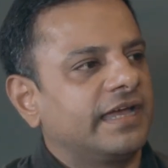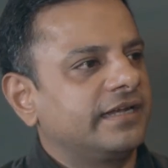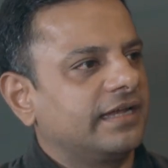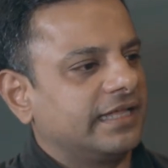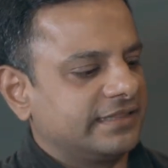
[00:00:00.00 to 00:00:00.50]

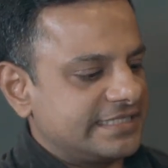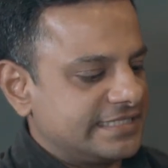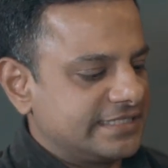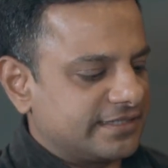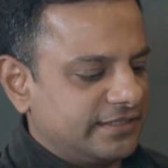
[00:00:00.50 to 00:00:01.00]
And
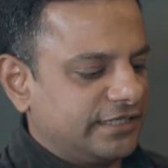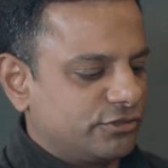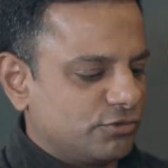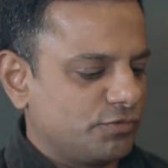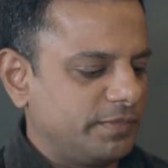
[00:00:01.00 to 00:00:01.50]
this journey
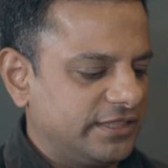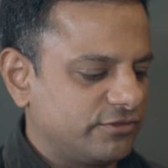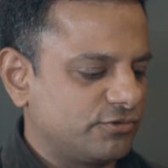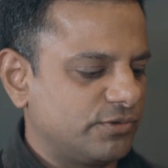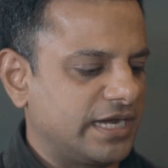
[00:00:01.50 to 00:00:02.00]
took me
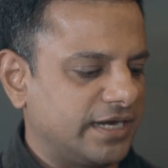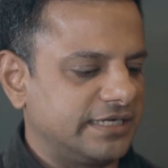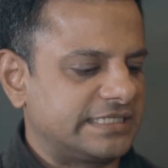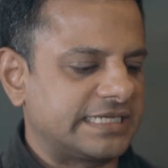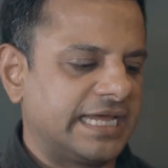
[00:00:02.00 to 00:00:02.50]
through an
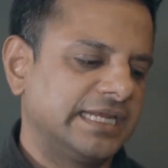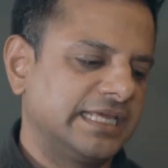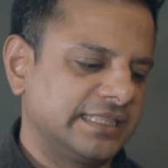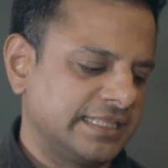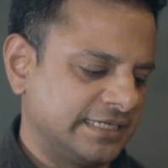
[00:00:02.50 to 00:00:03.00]

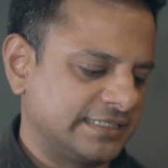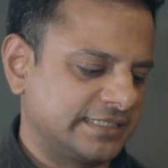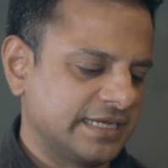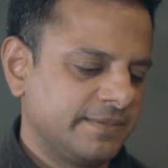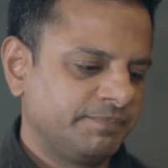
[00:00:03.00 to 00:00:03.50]
understanding that
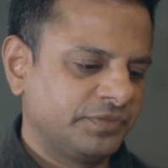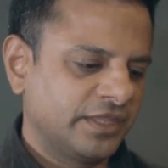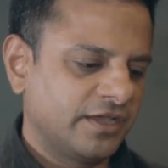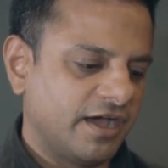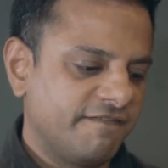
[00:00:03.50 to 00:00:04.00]

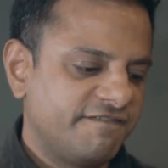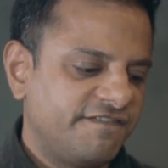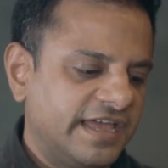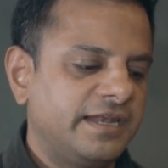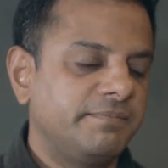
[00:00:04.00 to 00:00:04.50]
A
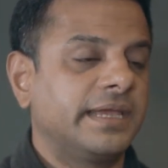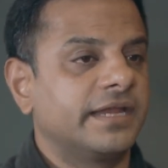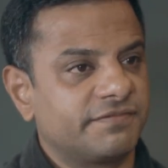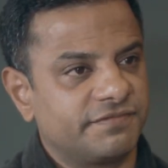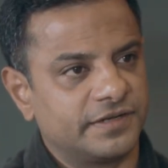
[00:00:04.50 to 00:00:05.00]

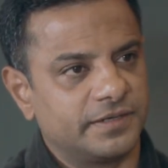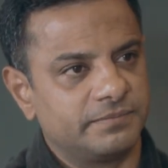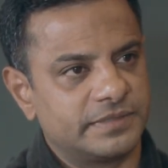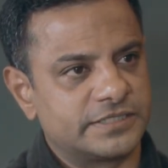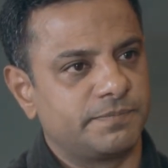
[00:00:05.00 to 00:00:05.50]
well-made
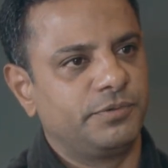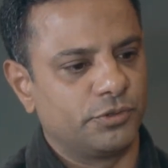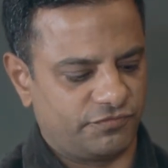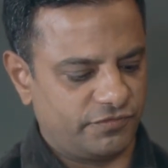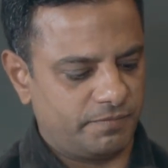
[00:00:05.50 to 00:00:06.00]
film is a
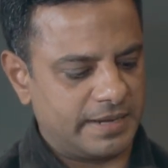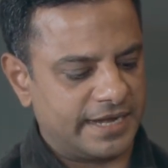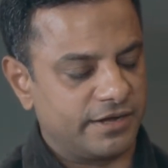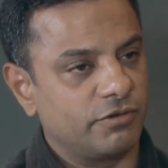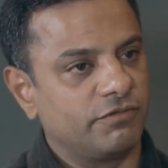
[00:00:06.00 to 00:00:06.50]
beautiful
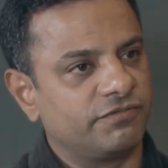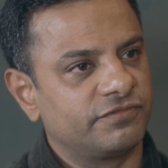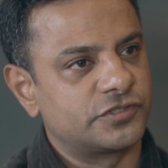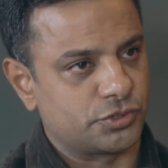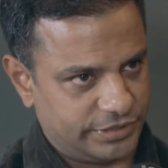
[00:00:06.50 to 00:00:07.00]
blend of
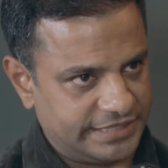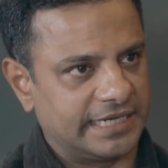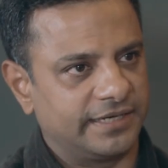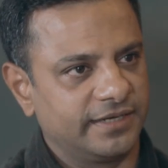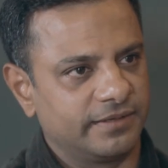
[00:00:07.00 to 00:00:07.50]

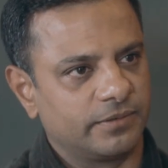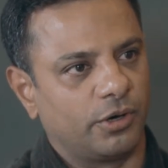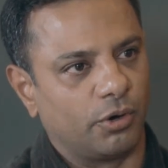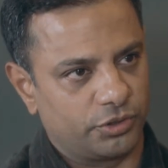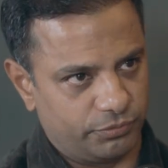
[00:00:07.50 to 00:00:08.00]
storytelling,
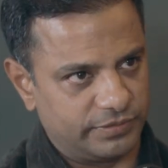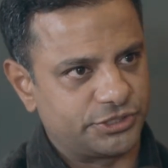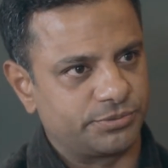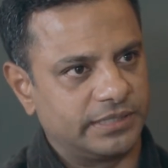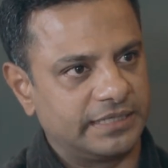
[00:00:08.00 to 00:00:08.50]

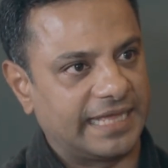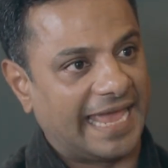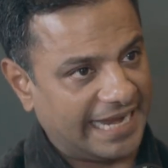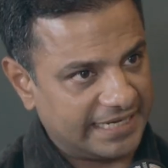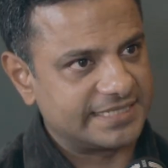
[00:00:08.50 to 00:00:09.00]
audiovisual,
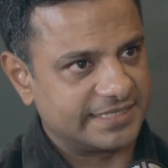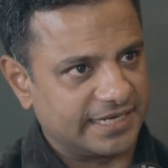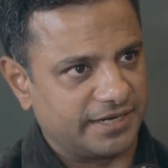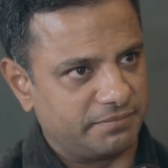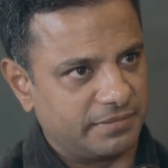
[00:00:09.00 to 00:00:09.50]

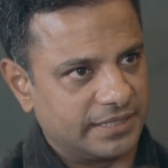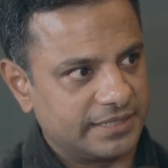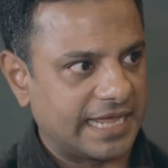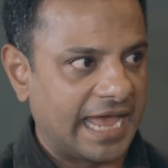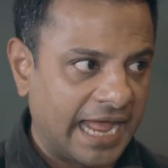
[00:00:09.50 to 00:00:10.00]

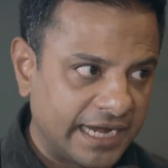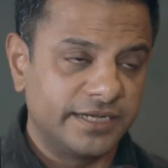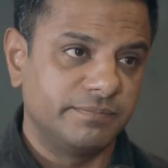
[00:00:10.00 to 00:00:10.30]
entertainment, and